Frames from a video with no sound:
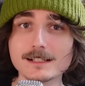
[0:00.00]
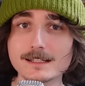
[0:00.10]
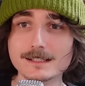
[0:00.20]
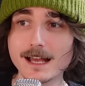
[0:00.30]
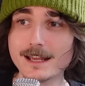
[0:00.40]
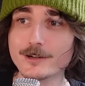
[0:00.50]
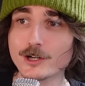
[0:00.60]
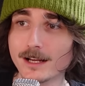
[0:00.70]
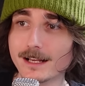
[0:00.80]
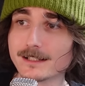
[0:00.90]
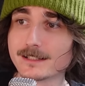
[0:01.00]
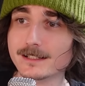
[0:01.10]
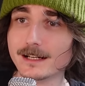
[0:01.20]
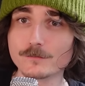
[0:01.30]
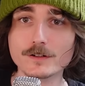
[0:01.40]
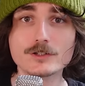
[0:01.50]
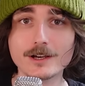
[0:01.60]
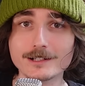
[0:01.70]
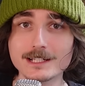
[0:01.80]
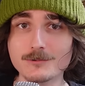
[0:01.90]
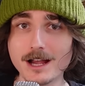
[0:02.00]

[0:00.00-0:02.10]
lit stage instead of a dirty